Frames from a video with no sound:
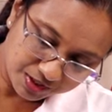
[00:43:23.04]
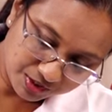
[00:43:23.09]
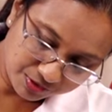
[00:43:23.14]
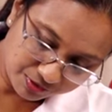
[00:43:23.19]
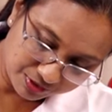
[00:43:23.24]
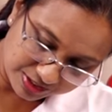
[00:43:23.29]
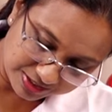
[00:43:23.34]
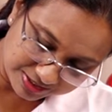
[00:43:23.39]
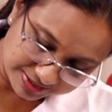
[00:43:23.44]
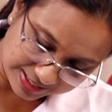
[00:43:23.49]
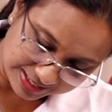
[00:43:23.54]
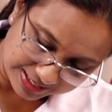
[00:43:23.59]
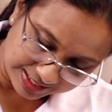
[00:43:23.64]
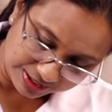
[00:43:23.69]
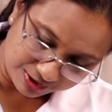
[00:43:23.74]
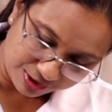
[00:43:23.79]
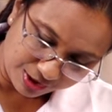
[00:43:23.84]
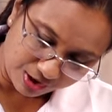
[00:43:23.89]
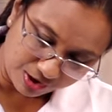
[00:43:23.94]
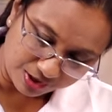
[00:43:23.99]

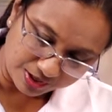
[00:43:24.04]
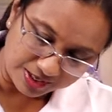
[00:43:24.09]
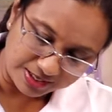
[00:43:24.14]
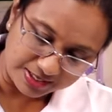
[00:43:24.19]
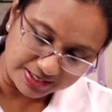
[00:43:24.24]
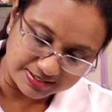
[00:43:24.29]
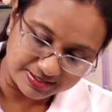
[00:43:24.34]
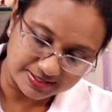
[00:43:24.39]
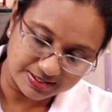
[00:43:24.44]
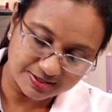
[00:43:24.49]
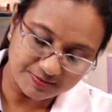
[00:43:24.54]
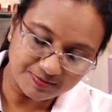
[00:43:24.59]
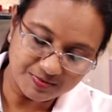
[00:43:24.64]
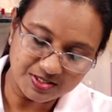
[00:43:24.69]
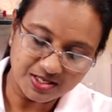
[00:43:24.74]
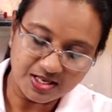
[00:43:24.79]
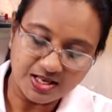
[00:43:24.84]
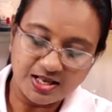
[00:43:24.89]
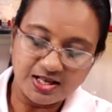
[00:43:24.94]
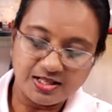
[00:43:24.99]
unicellular organisms.
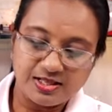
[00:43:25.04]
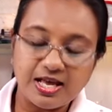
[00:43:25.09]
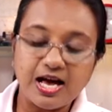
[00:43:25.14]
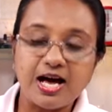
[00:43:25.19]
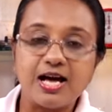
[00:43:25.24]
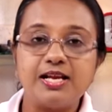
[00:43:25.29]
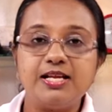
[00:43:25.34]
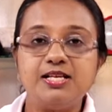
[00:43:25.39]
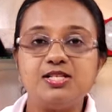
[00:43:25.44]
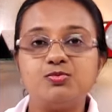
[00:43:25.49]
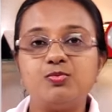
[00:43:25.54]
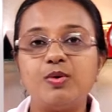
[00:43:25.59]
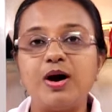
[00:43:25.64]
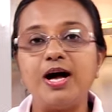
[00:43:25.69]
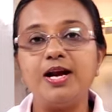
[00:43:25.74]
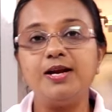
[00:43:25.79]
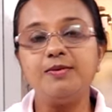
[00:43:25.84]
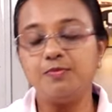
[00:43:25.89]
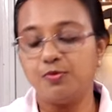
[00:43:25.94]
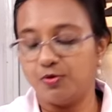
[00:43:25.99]
There is
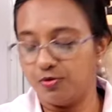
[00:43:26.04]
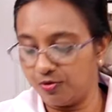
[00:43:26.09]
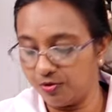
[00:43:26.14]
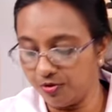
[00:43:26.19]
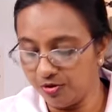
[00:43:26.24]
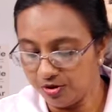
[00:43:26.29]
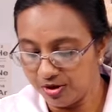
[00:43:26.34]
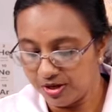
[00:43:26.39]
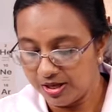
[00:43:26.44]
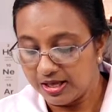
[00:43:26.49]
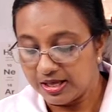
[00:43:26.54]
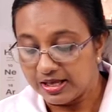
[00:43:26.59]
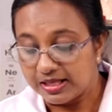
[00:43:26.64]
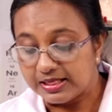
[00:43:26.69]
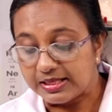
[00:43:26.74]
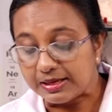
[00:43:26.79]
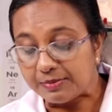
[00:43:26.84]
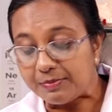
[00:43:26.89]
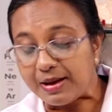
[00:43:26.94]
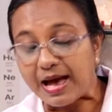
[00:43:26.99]
one more,
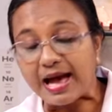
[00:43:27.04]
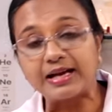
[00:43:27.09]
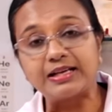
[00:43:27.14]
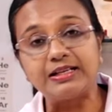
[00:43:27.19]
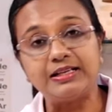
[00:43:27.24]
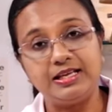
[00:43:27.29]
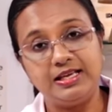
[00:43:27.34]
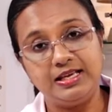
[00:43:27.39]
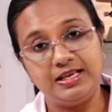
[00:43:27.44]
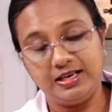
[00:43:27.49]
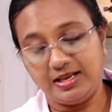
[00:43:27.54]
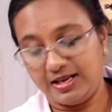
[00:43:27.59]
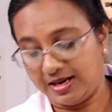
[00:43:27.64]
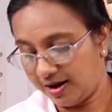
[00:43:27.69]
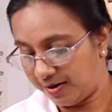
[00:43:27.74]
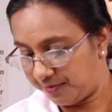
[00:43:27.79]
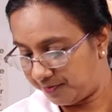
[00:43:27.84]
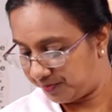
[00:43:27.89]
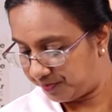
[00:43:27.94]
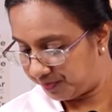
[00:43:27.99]
the bacteria.
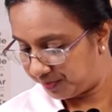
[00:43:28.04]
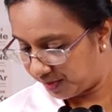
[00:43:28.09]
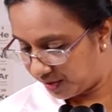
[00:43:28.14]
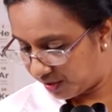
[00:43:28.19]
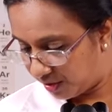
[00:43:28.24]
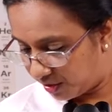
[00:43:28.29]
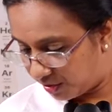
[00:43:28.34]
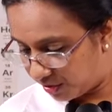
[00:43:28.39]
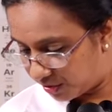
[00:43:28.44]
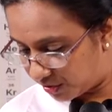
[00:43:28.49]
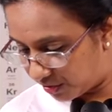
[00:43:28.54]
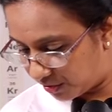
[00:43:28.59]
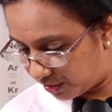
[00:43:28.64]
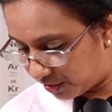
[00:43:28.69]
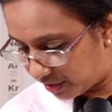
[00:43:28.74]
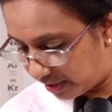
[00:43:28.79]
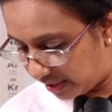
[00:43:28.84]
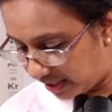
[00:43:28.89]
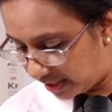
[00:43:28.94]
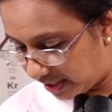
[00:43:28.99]
So
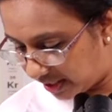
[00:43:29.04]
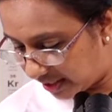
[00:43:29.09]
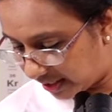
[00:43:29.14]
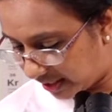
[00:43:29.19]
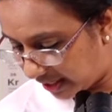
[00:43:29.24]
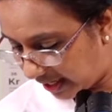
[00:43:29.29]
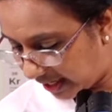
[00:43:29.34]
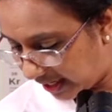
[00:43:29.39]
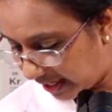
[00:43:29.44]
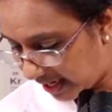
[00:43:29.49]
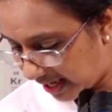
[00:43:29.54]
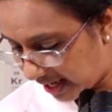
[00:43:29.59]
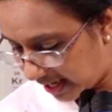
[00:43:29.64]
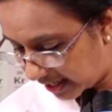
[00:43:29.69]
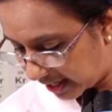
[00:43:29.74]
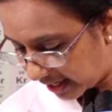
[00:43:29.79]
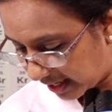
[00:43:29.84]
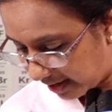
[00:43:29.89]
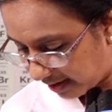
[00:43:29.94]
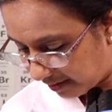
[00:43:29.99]
here again,
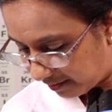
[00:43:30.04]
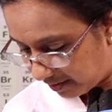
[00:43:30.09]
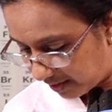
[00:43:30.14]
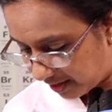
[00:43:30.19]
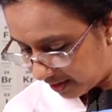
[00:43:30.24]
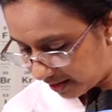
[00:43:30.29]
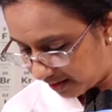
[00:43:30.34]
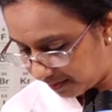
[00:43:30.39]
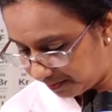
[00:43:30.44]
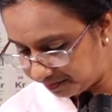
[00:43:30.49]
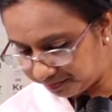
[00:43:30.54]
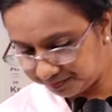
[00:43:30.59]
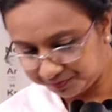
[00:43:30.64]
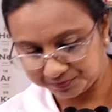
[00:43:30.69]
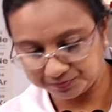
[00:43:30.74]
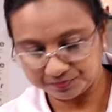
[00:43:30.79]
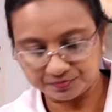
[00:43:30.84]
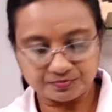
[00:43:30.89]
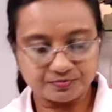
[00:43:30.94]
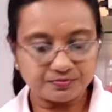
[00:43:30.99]
I have the
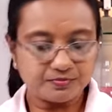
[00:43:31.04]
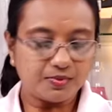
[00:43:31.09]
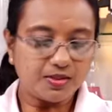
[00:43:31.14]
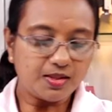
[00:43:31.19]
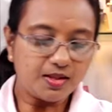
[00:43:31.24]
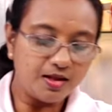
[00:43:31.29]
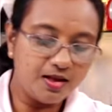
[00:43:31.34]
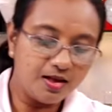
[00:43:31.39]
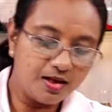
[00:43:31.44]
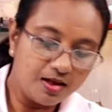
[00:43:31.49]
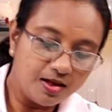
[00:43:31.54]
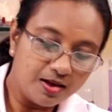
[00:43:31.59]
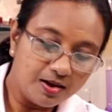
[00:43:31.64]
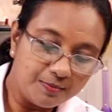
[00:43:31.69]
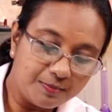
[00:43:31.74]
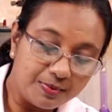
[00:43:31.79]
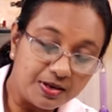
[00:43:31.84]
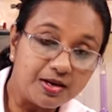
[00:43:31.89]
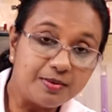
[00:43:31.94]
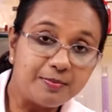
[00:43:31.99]

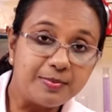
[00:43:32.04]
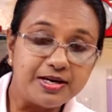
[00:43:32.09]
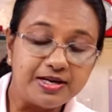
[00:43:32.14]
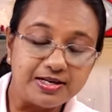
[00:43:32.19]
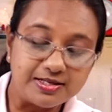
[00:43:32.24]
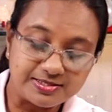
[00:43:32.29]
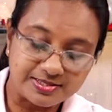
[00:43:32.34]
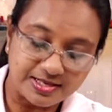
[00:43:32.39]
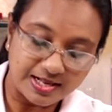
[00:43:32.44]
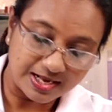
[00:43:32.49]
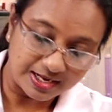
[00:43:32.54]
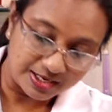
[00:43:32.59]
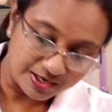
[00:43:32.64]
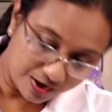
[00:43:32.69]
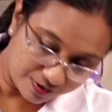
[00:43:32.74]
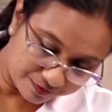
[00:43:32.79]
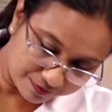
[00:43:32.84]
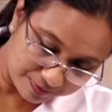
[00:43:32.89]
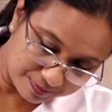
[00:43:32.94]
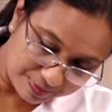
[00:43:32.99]
permanent slide
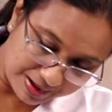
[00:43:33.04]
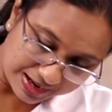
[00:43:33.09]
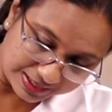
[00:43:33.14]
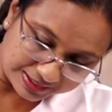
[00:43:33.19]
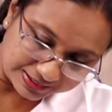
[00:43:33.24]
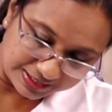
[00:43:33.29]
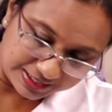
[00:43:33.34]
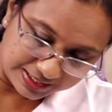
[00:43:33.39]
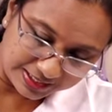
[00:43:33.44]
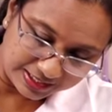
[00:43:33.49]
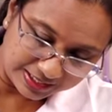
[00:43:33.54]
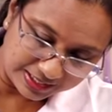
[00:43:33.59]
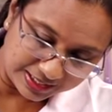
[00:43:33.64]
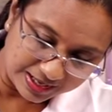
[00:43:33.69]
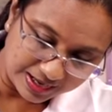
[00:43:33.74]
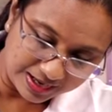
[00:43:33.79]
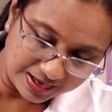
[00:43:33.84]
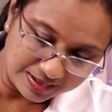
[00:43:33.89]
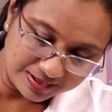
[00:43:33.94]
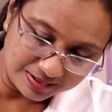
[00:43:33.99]
of a
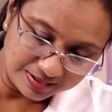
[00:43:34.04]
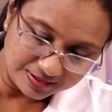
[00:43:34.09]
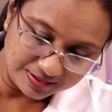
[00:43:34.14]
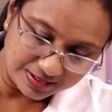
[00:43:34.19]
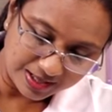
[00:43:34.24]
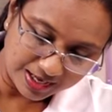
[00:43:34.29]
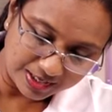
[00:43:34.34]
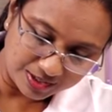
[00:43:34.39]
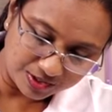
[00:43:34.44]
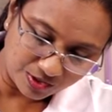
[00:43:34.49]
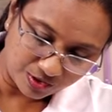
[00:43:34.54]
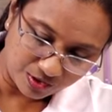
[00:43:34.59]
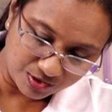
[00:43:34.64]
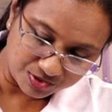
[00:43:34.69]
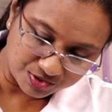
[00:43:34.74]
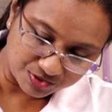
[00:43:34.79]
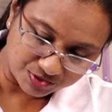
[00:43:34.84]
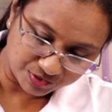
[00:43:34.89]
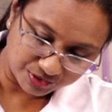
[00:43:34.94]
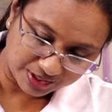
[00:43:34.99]
bacteria that
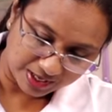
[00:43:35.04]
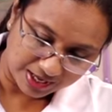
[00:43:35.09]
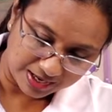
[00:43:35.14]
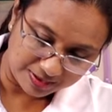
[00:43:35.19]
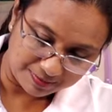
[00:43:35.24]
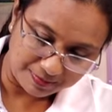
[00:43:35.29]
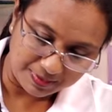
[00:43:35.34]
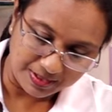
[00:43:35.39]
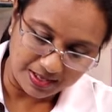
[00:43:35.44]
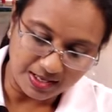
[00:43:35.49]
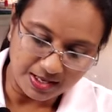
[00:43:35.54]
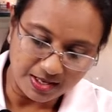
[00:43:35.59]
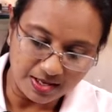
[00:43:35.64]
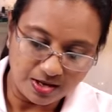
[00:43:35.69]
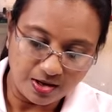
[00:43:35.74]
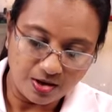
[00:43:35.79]
also can be